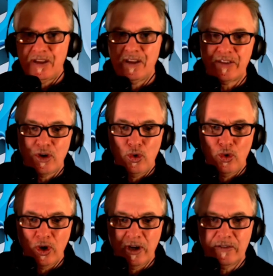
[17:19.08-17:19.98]
The
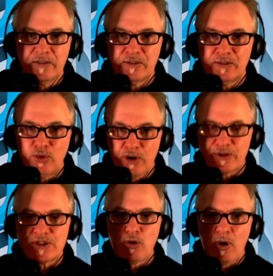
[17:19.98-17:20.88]
Whole,
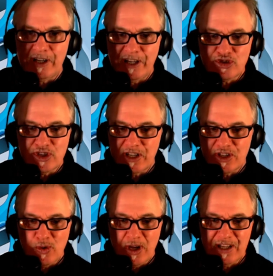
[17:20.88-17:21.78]
reference quality 3D as
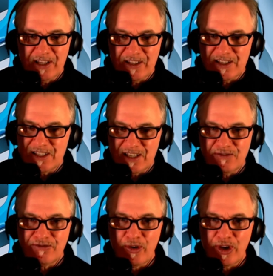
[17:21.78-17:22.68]
well. This is
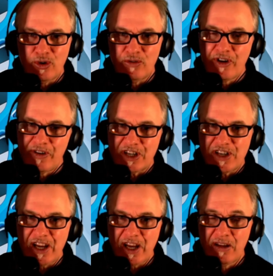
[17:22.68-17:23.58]
very good, very
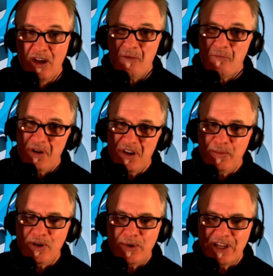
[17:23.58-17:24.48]
entertaining. Might
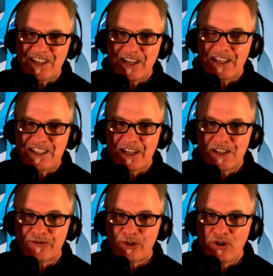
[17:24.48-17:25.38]
be a bit intense
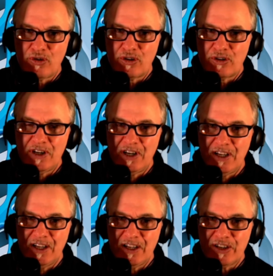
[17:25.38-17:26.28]
for younger
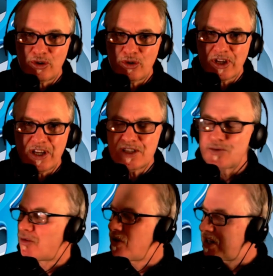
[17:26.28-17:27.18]
kids.
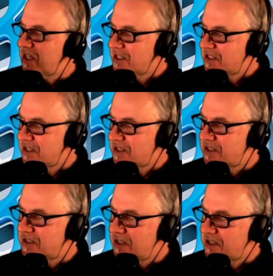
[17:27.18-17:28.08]
What rating is
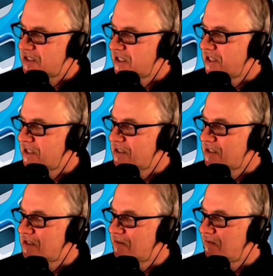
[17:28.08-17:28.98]
this?
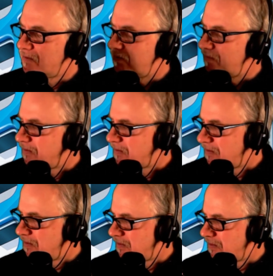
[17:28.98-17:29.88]
It's
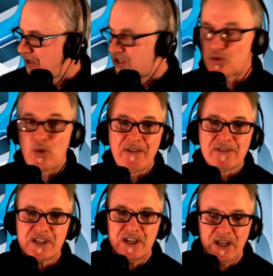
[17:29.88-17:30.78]

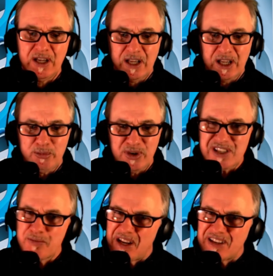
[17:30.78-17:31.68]
12s, but it's
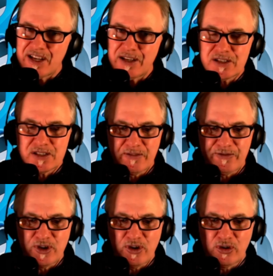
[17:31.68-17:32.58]
a bit intense
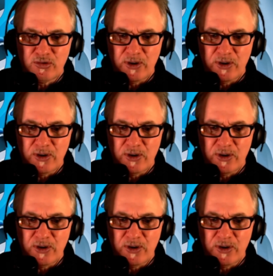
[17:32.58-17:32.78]
for younger